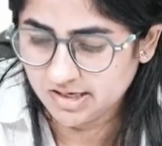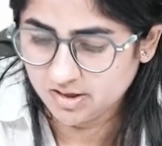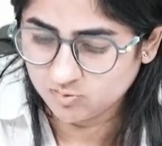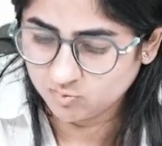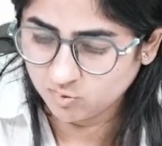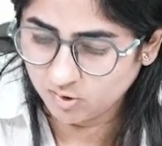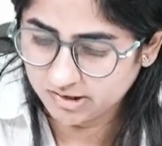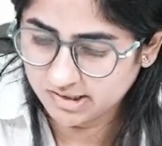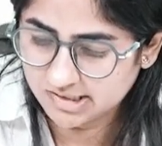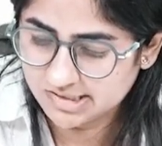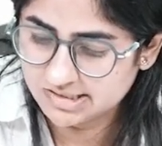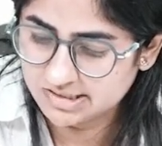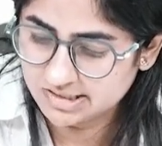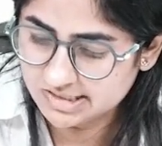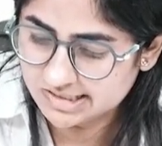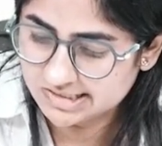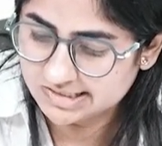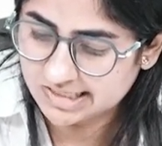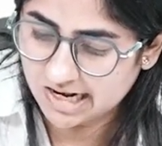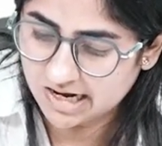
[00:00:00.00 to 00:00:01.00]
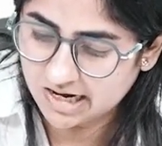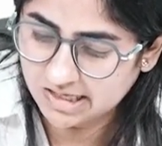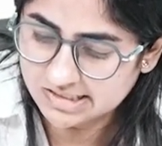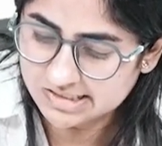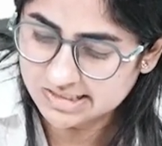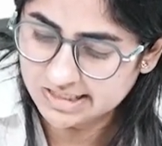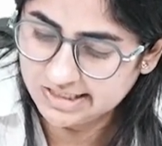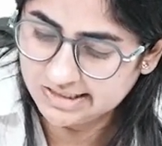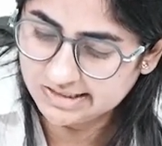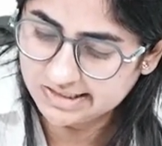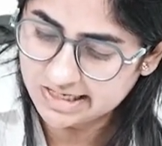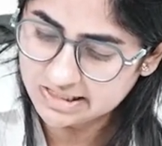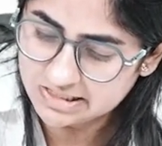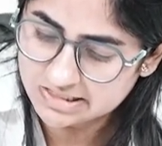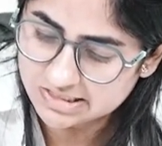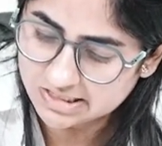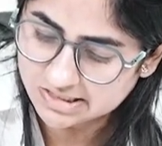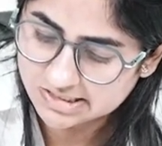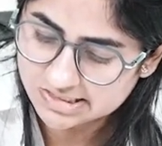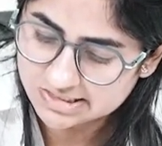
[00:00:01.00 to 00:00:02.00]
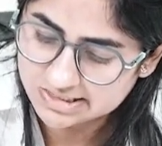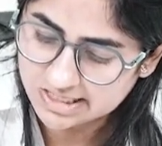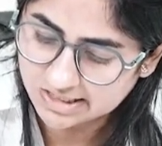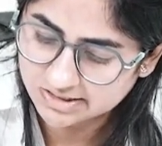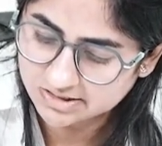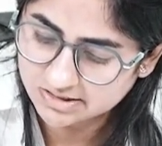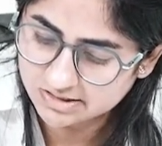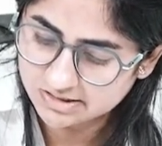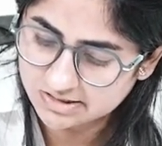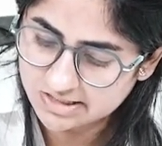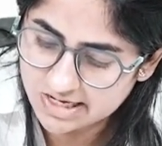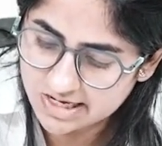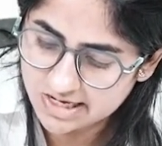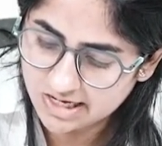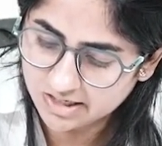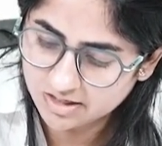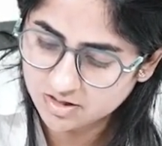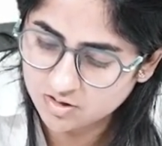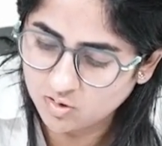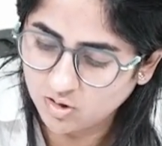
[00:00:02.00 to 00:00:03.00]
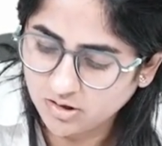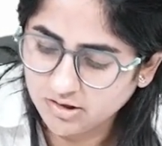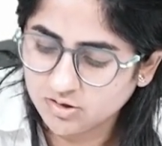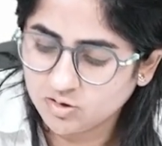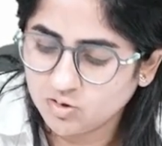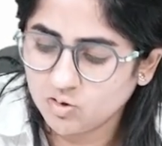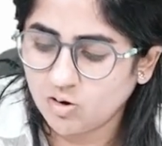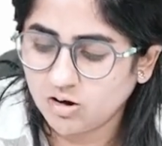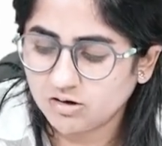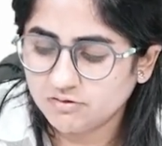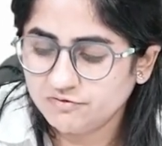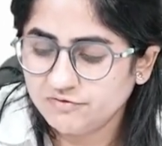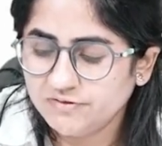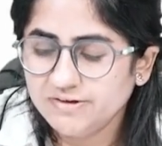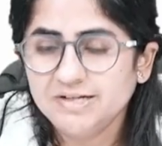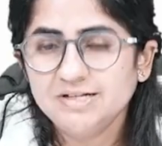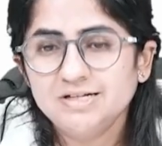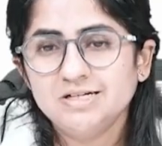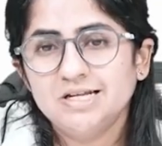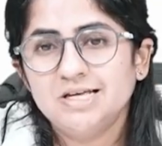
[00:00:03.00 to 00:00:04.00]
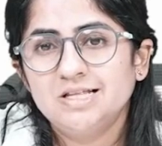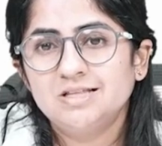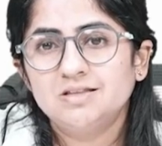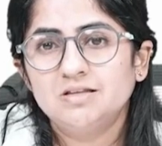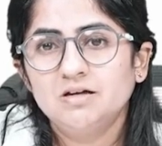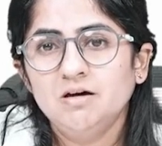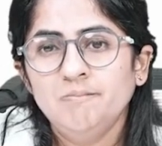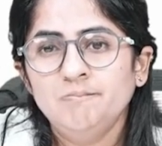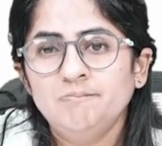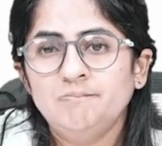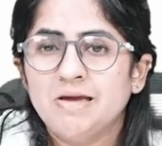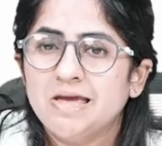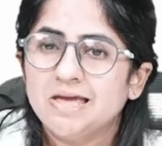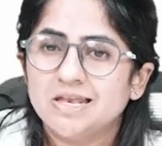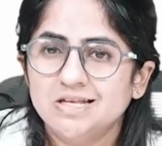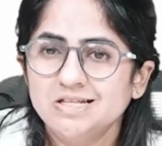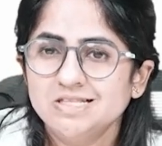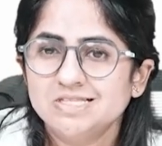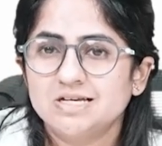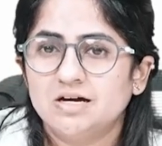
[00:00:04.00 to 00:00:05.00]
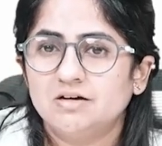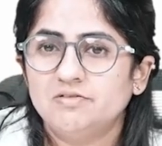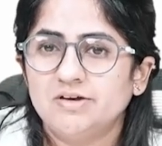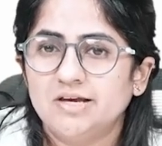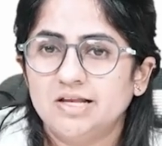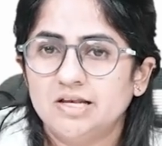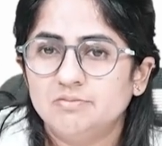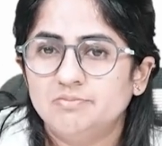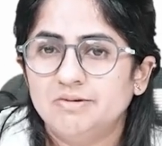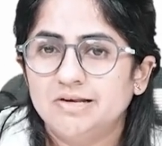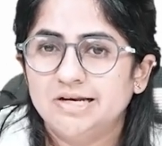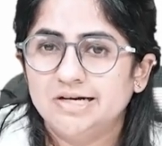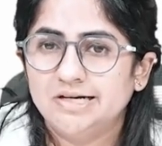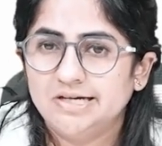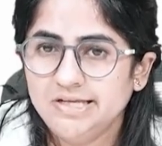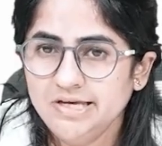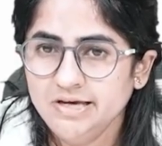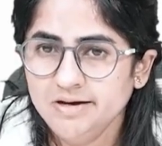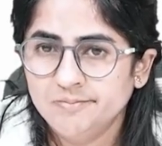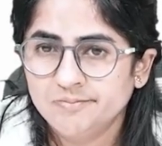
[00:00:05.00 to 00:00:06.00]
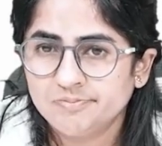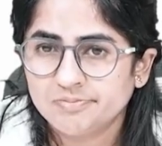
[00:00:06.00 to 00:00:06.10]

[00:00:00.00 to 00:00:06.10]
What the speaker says: What does this tell us? It tells us that they are not confident in the parents' availability